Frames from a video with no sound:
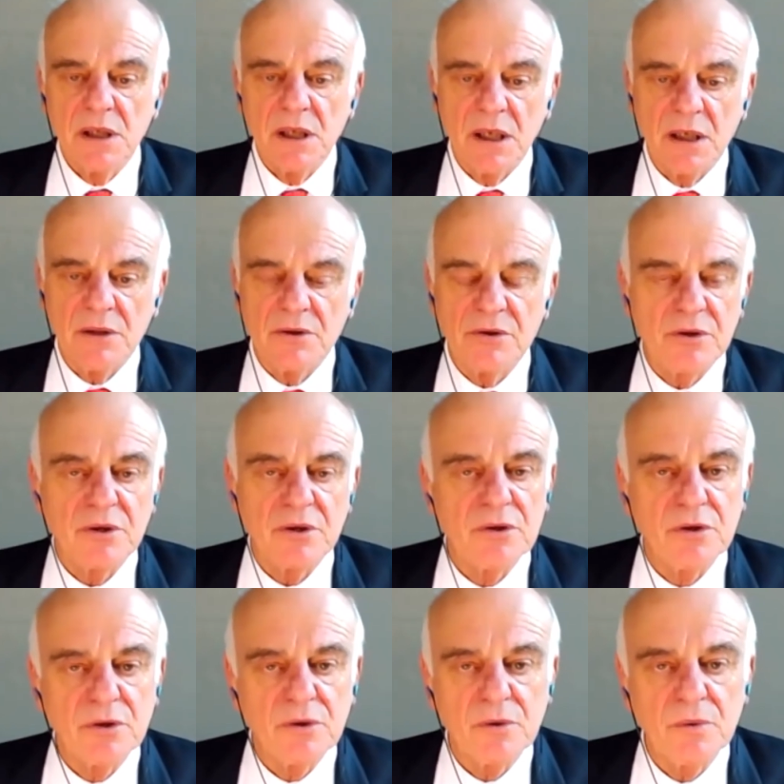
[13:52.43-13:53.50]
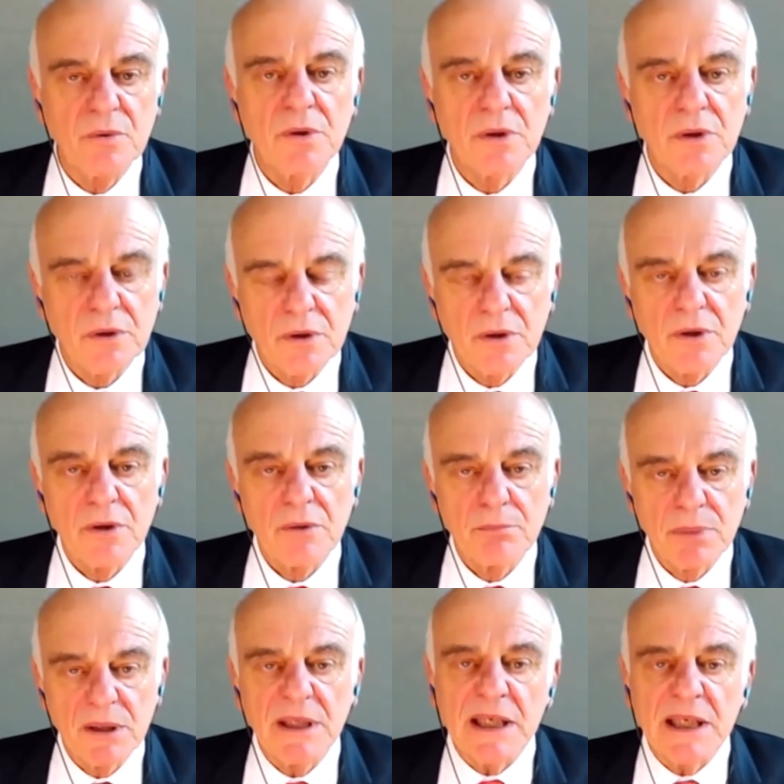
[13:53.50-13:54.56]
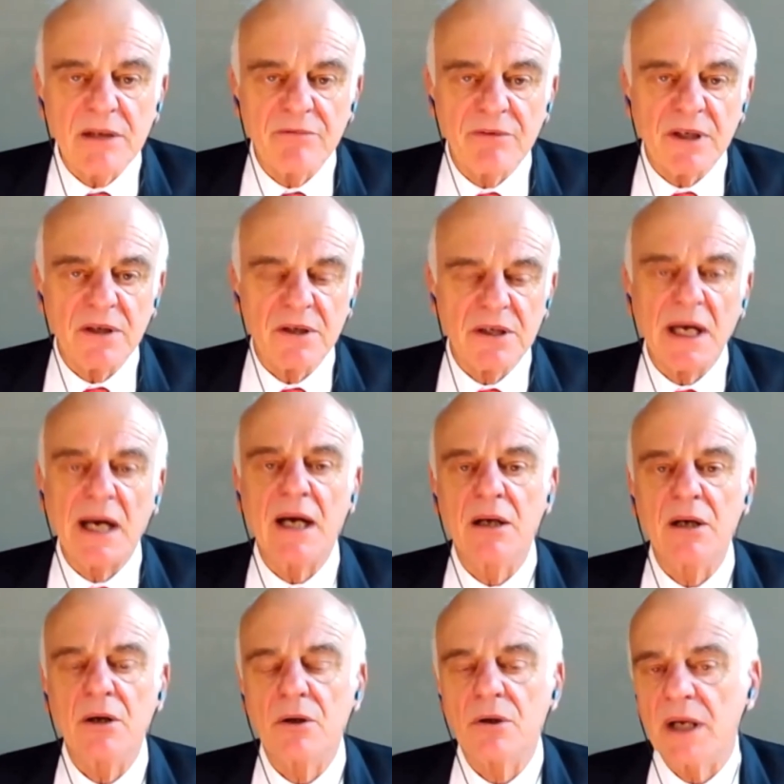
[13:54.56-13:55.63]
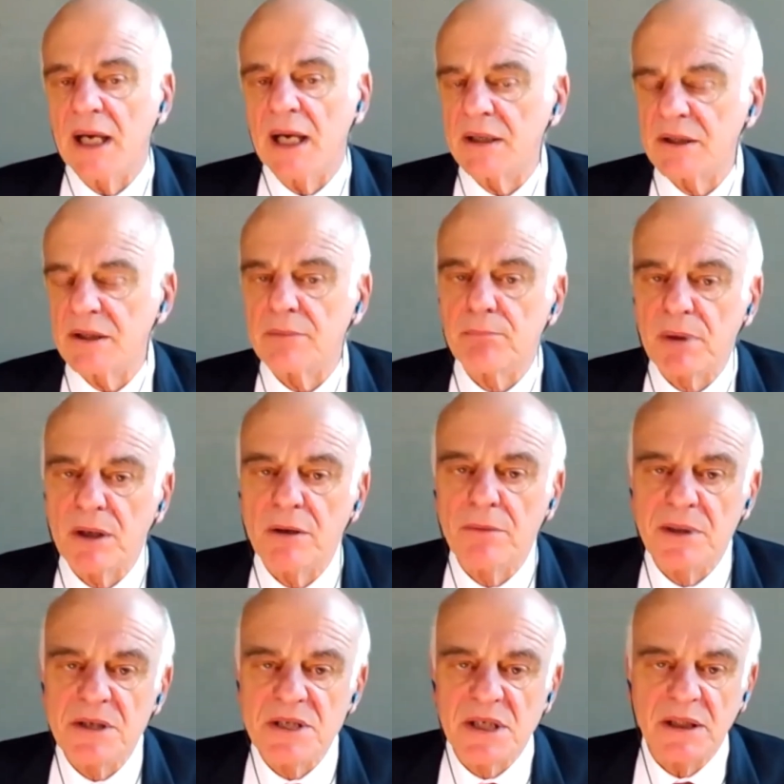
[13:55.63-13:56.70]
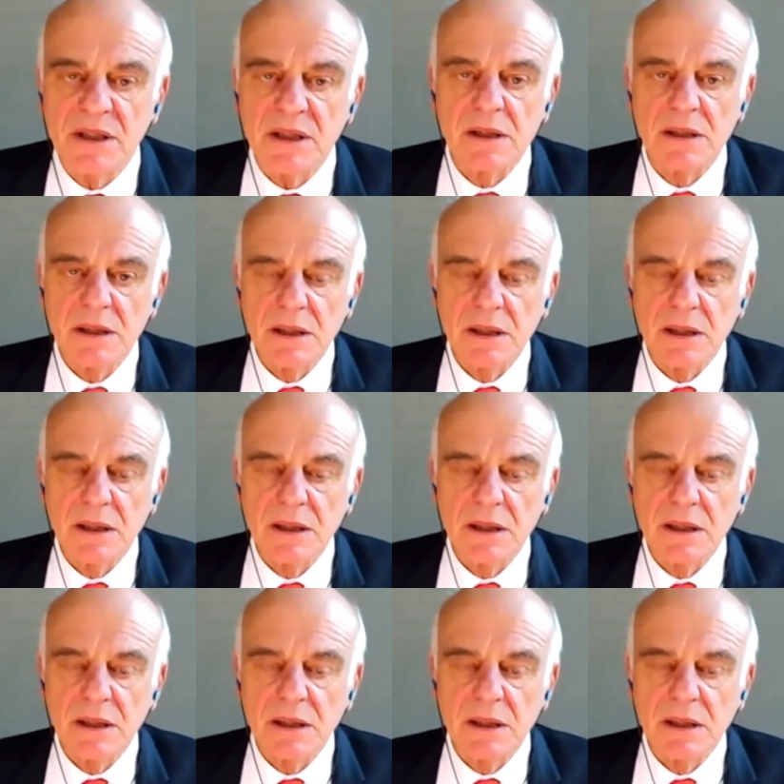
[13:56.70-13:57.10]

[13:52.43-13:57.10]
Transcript: and to believe in dialogue and diplomacy